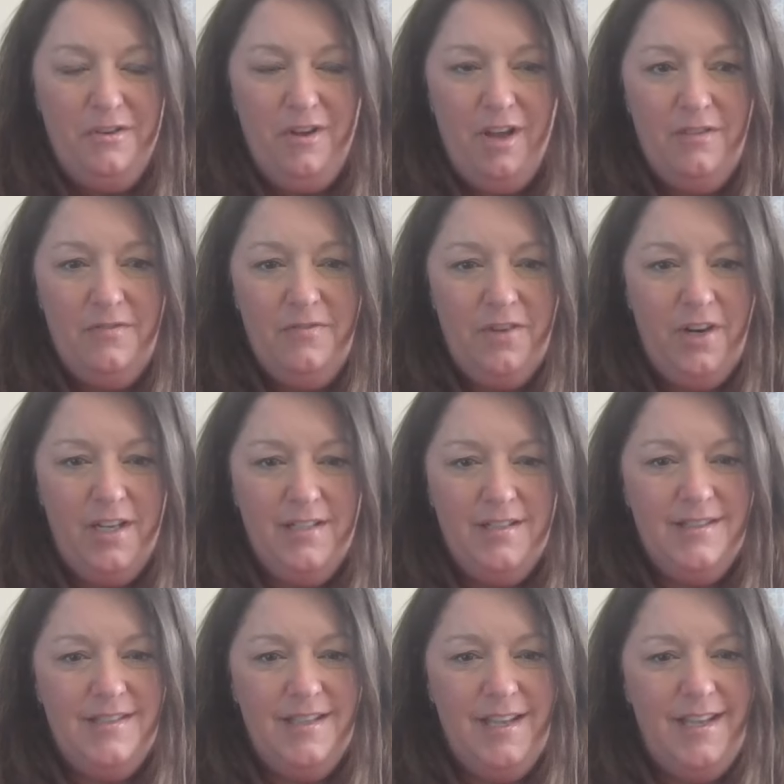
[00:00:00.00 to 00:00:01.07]
They're not afraid
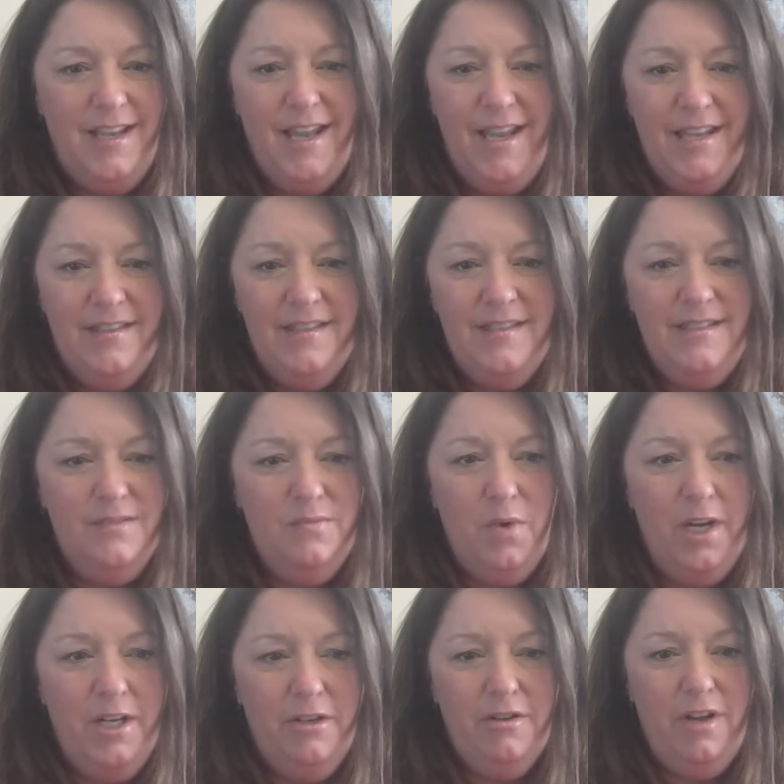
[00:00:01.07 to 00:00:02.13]
to say, "Hey, this is
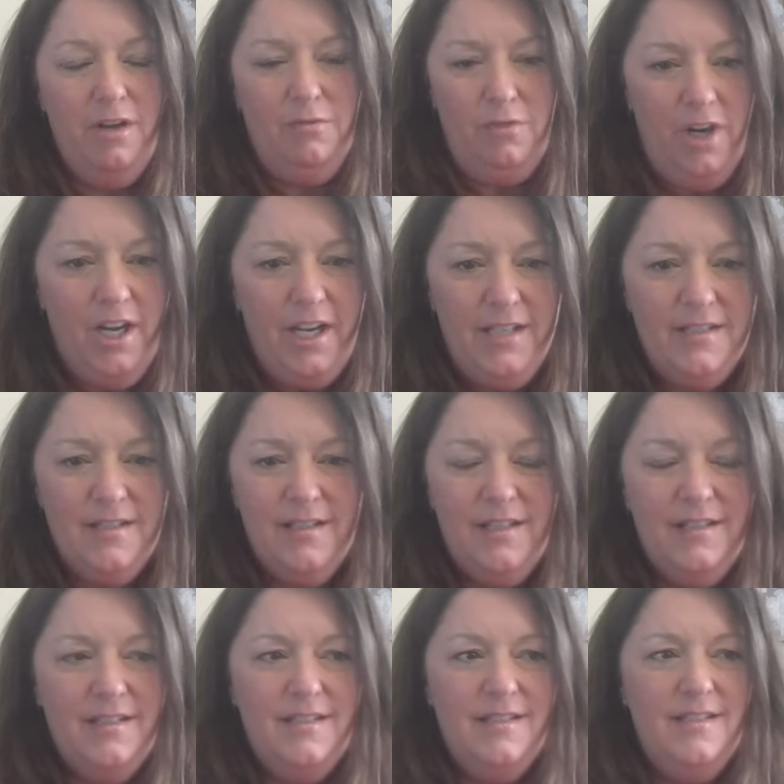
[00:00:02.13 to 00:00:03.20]
why you're not right,"
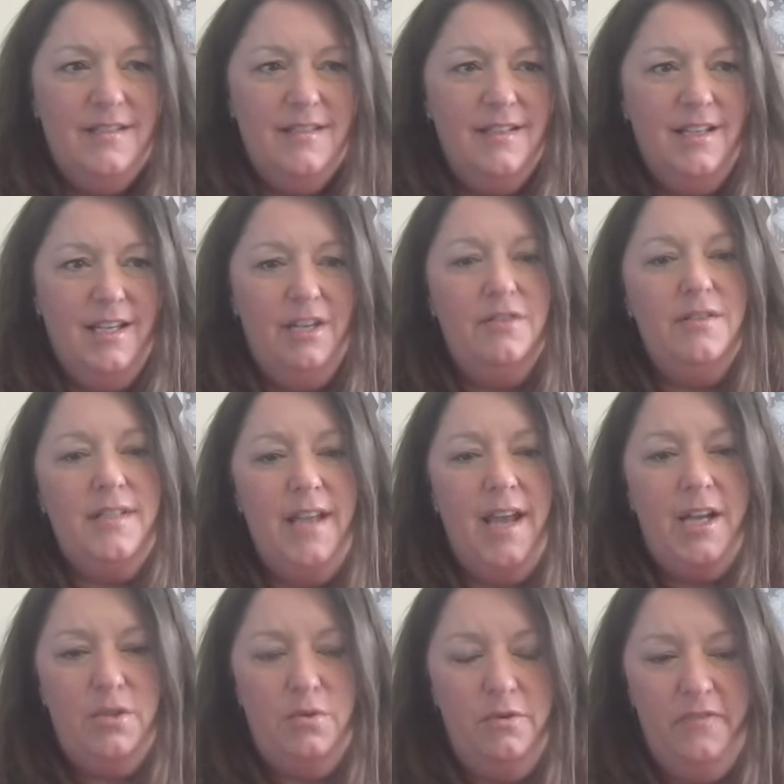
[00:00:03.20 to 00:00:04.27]
and this is here's the
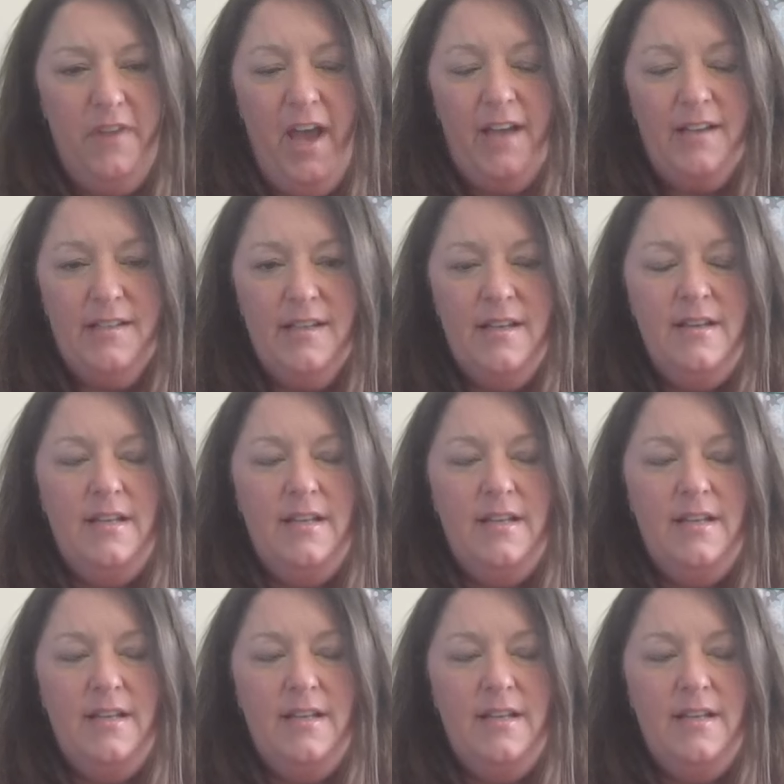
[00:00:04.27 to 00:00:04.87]
actual facts.